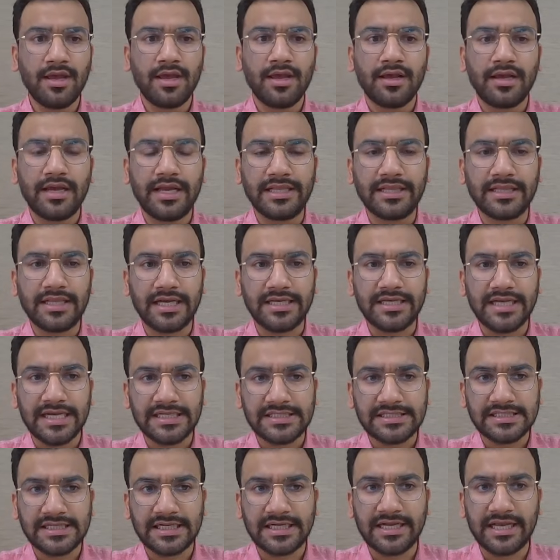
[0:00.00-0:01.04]
in the
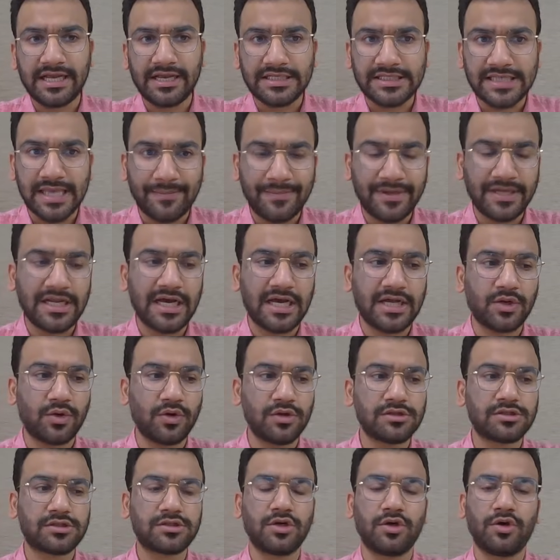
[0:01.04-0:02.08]
yesterday seminar
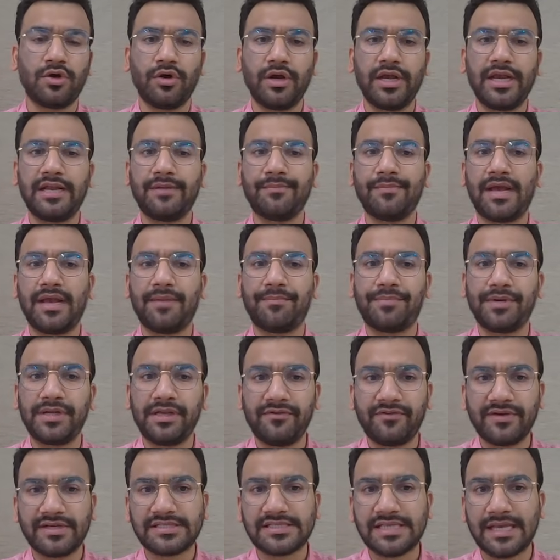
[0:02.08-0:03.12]
also, in my
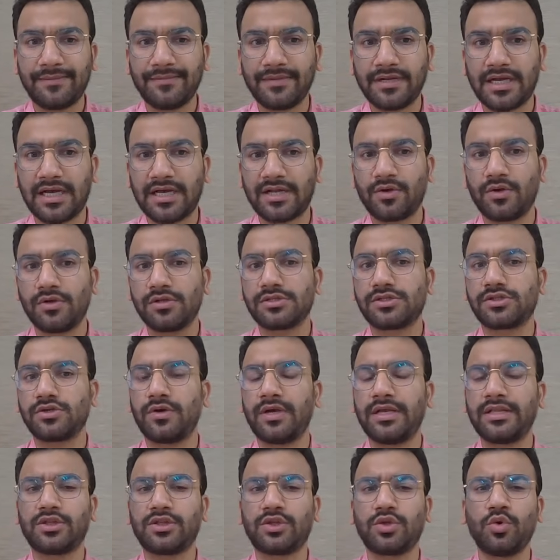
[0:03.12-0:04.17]
previous seminar also,
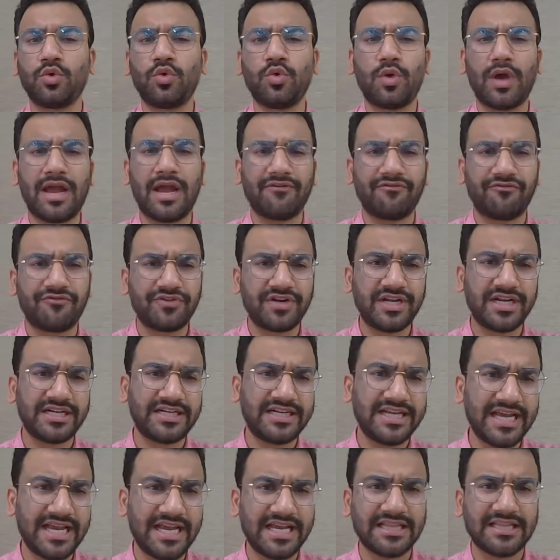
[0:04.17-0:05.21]
and through every
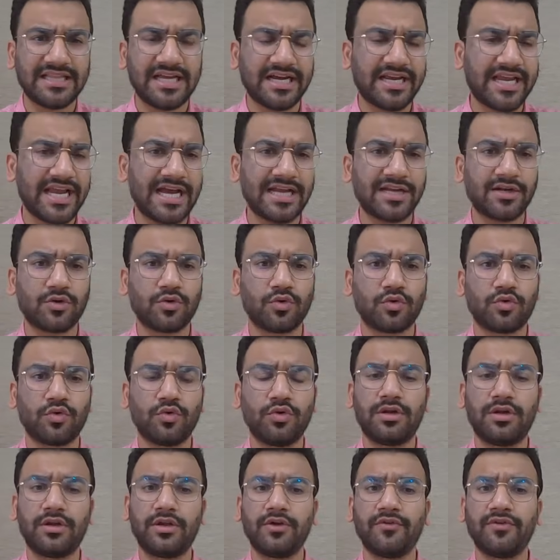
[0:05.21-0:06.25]
day in the Gyan
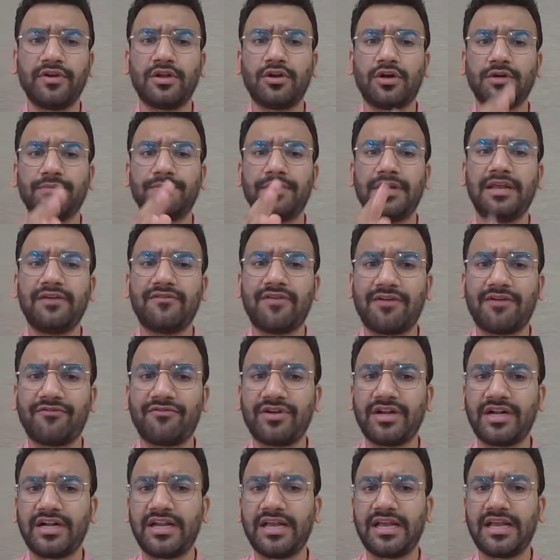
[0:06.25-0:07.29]
Gurukul, you will not believe,
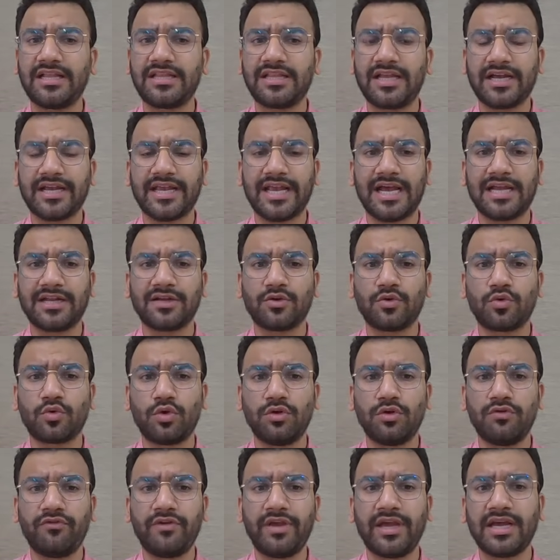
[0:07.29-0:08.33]
every day in the Gyan
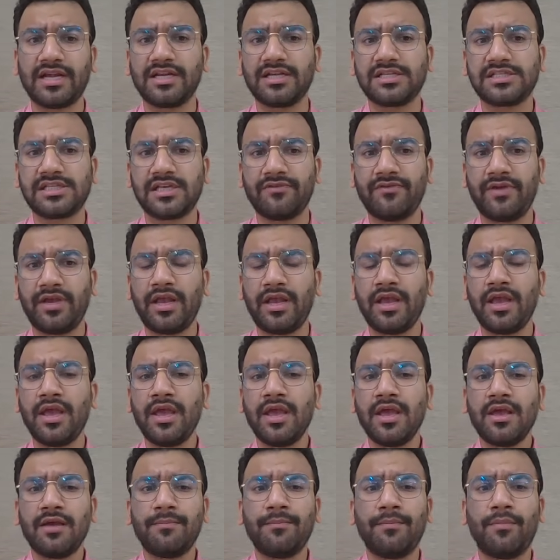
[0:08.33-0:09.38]
Gurukul we are receiving
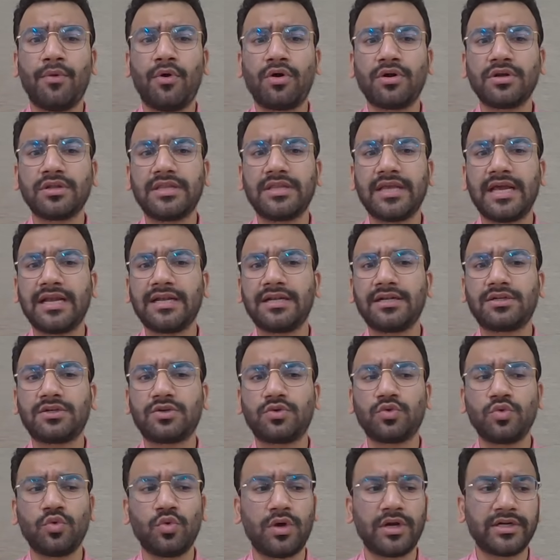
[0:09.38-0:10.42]
more than
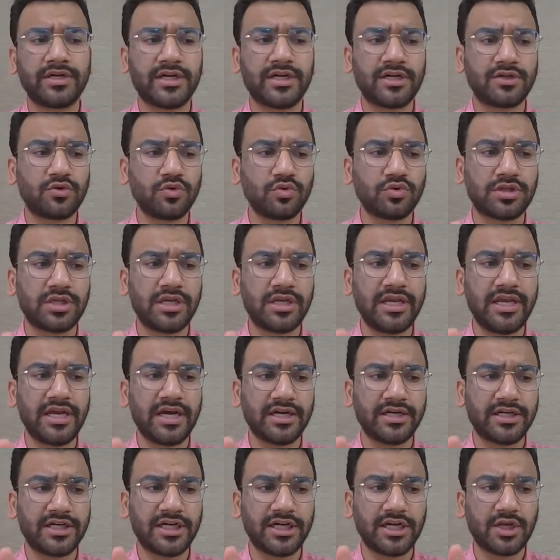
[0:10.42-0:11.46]
200 to
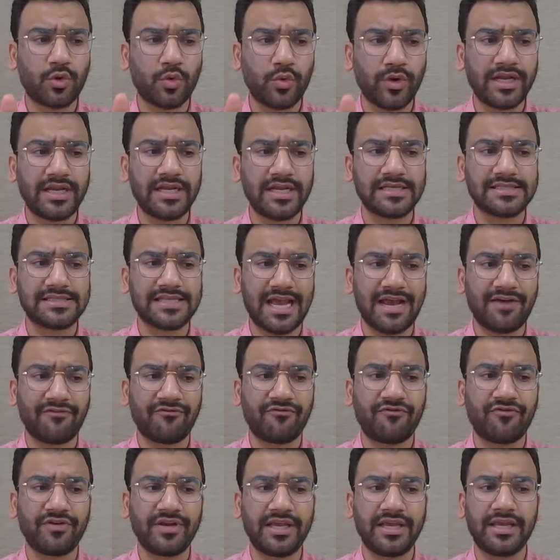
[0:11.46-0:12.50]
300 queries
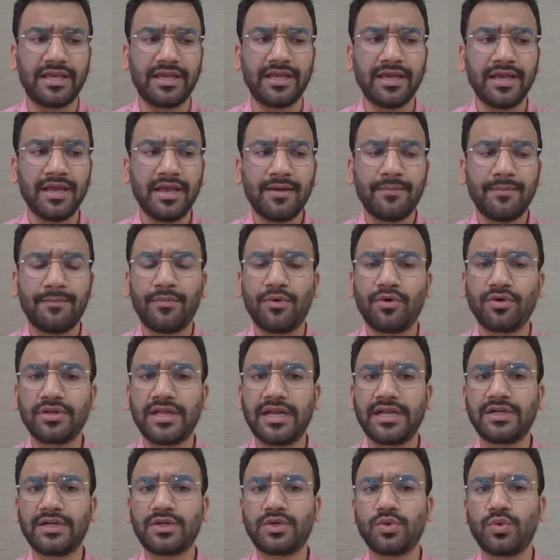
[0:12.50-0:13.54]
every, more
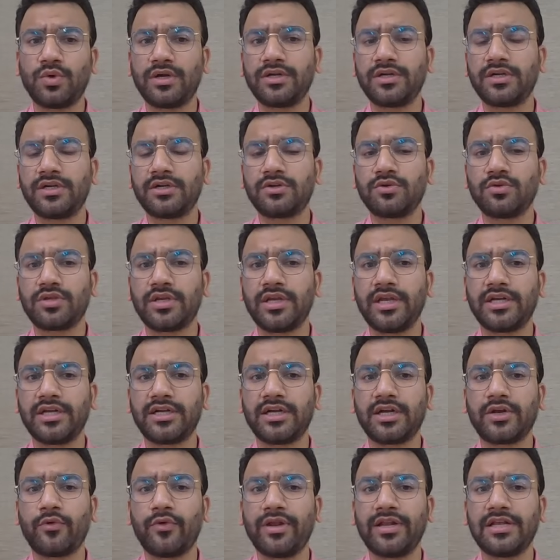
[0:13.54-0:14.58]
than 200 to
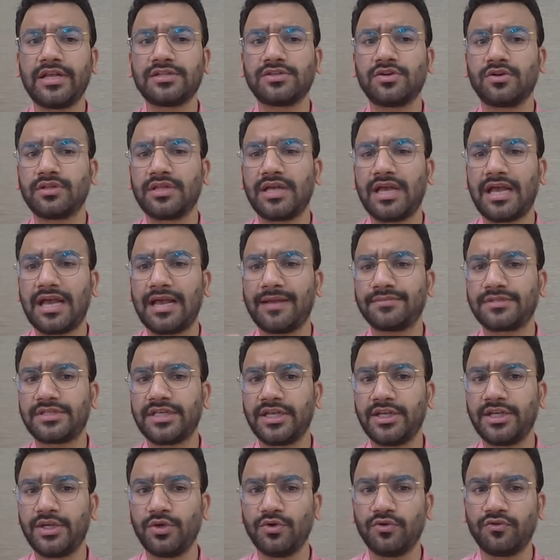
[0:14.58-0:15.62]
300 queries on the MC
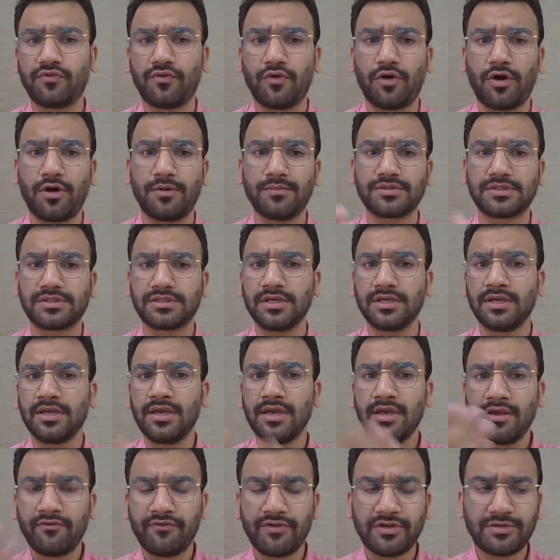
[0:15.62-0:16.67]
new forms
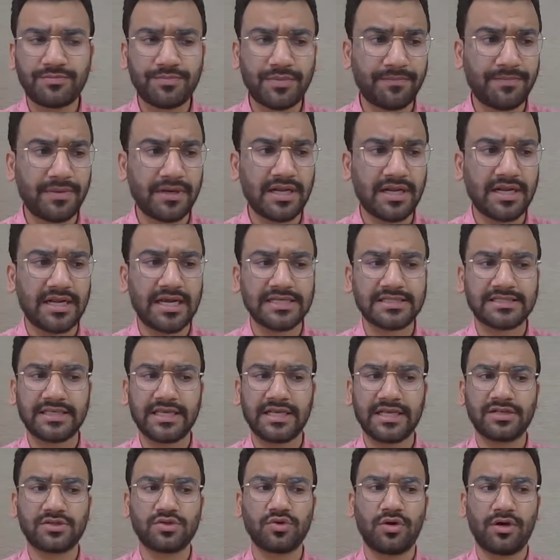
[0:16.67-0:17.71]
which people are
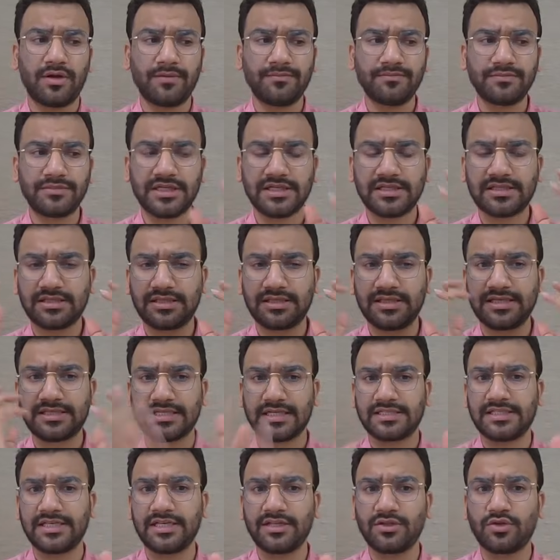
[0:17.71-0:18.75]
asking. So I'm just
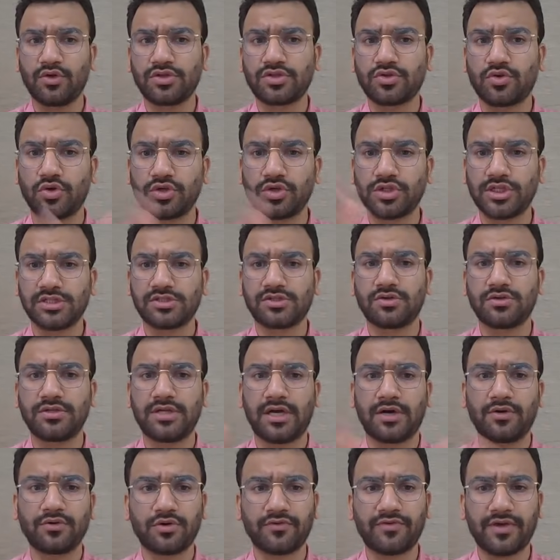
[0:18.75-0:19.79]
discussing those questions so
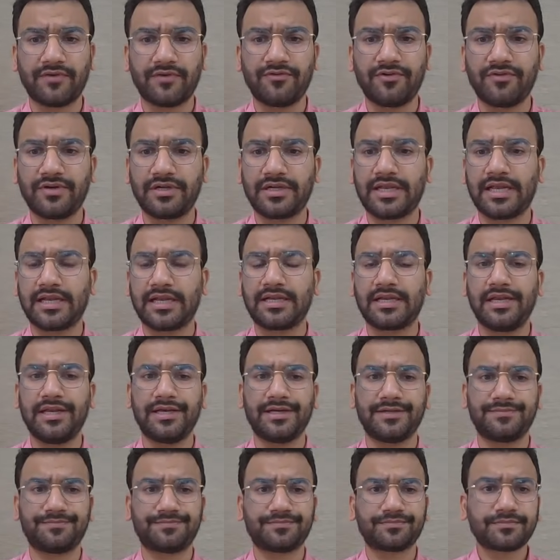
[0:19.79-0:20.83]
doubt of everyone can
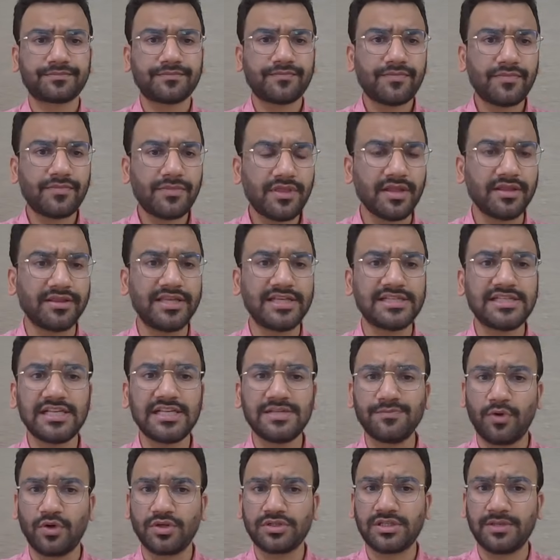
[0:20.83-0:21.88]
clear. This is
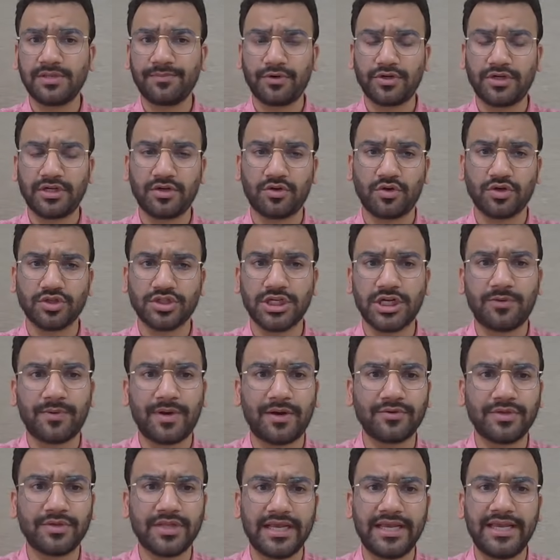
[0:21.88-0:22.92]
most important question
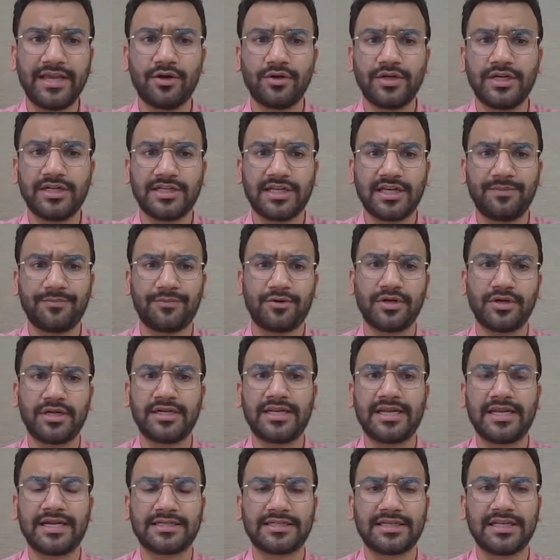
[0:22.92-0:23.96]
about the e-auditor report and
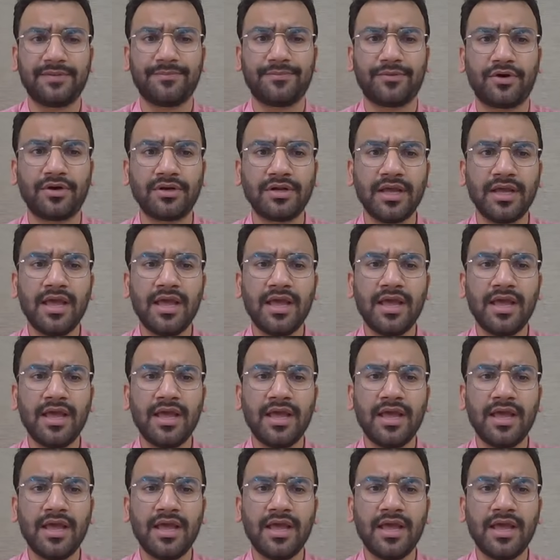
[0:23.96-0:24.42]
director report.